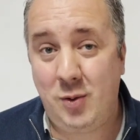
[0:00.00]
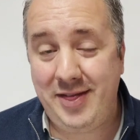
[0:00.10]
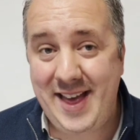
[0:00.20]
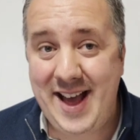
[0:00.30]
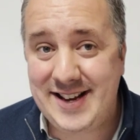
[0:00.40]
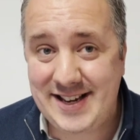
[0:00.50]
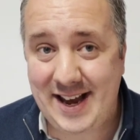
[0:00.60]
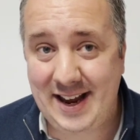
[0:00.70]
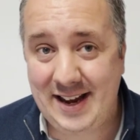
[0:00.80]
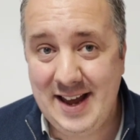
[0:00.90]
what they're
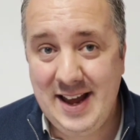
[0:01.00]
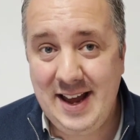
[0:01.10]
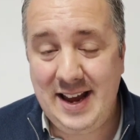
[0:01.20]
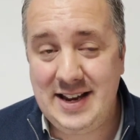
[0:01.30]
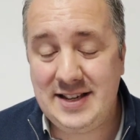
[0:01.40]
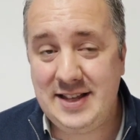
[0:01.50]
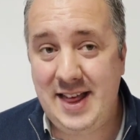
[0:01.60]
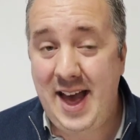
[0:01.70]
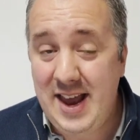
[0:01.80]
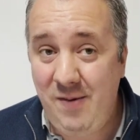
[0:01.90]
saying is
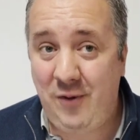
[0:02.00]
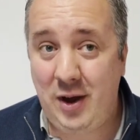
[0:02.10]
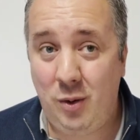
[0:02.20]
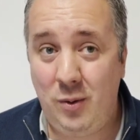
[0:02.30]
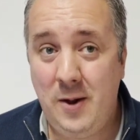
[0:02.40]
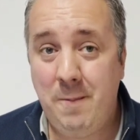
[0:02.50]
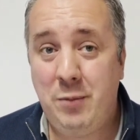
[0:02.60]
they feel